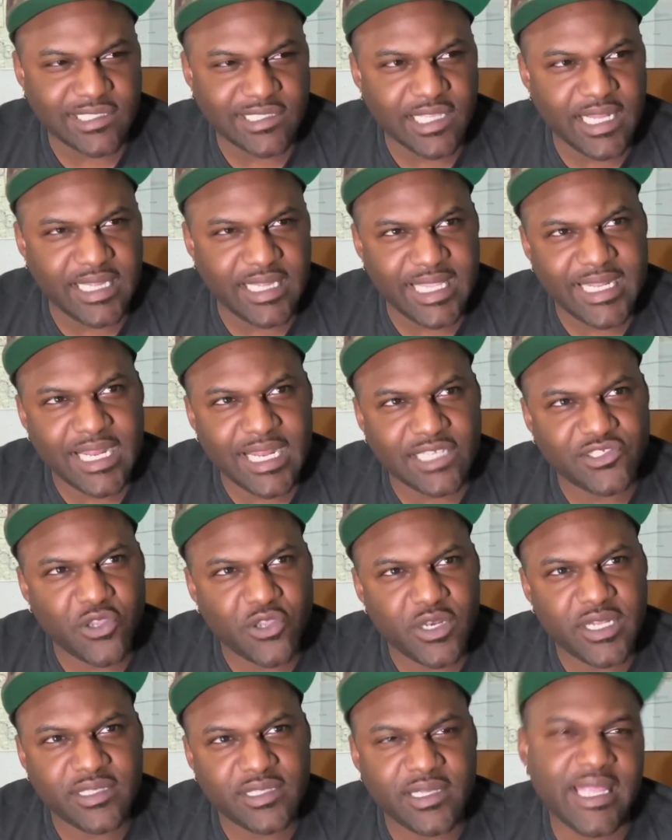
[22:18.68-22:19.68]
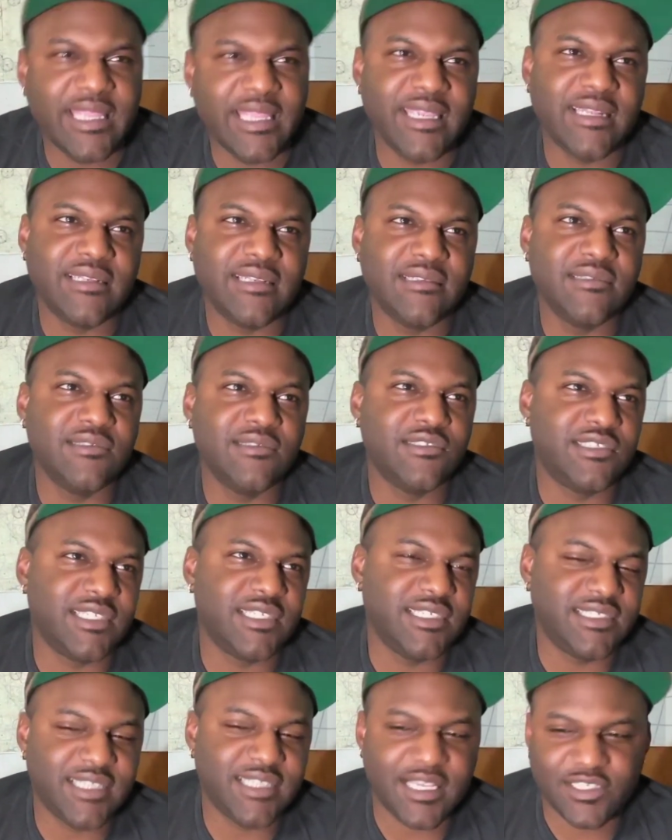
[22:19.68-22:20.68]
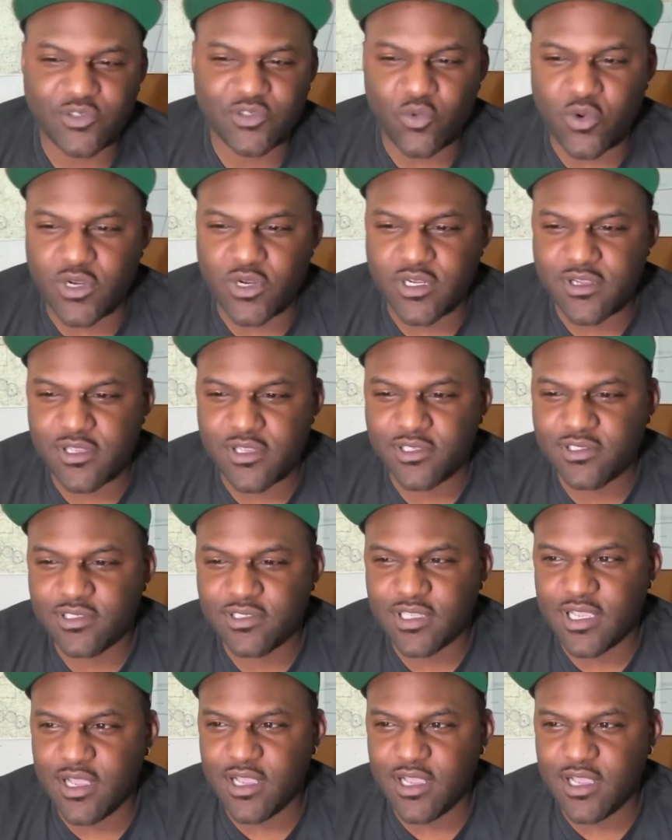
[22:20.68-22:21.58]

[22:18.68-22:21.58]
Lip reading: then I started thinking success was